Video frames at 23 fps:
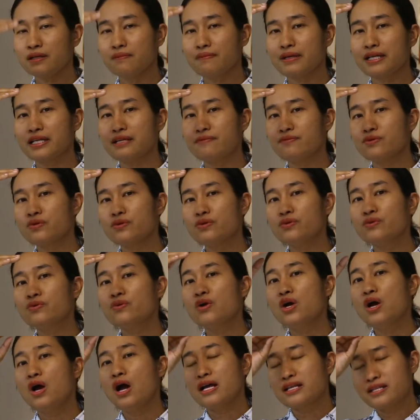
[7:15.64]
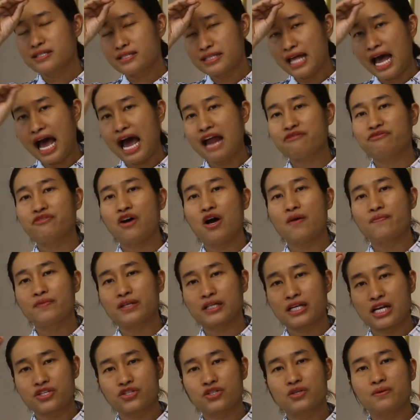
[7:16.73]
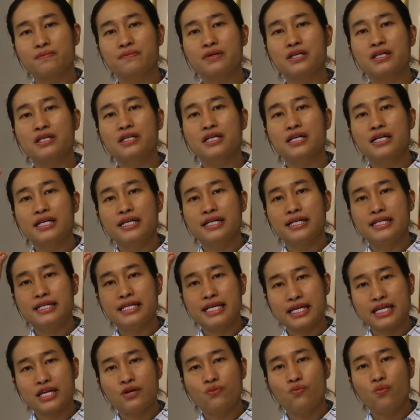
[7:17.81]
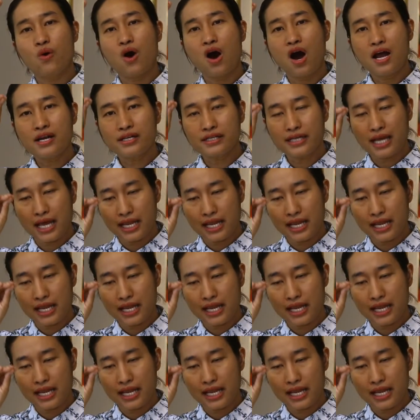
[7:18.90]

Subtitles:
But if you start from the customer need and want,